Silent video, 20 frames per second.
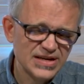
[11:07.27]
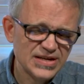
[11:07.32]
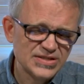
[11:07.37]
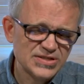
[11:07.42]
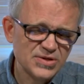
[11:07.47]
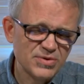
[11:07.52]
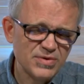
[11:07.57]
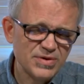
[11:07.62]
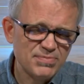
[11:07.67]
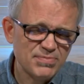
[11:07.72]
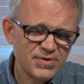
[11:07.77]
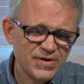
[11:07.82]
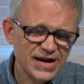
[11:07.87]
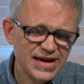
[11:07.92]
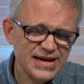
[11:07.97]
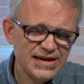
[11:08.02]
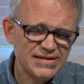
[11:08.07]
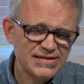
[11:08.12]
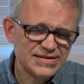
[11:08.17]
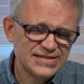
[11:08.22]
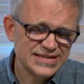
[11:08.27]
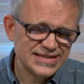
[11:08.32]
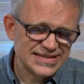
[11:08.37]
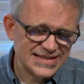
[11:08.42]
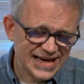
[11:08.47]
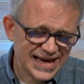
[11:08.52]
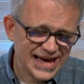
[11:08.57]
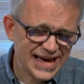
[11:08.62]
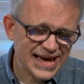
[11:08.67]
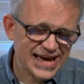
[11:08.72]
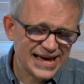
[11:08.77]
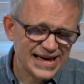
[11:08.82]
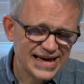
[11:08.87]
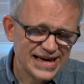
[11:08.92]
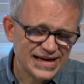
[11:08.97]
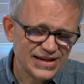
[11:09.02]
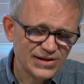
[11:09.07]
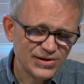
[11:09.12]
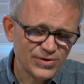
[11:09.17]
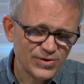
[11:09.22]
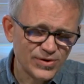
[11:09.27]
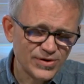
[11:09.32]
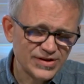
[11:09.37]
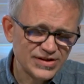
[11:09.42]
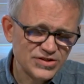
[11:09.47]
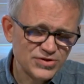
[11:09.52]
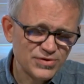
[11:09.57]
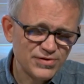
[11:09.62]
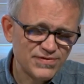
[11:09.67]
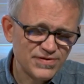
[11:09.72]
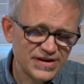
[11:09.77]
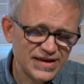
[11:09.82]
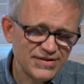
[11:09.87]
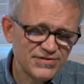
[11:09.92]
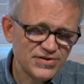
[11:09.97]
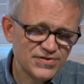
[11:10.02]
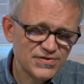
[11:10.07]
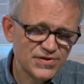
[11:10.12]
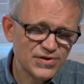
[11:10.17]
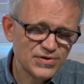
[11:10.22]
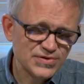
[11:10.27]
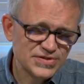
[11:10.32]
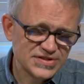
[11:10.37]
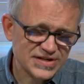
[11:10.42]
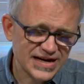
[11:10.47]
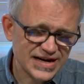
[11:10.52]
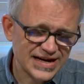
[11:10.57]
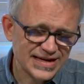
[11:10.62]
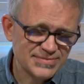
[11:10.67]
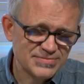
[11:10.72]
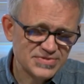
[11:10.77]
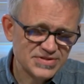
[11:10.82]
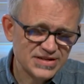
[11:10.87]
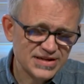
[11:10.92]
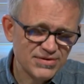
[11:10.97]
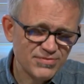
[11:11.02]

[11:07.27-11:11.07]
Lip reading: So we pray today, Lord, that you would forgive us for those times.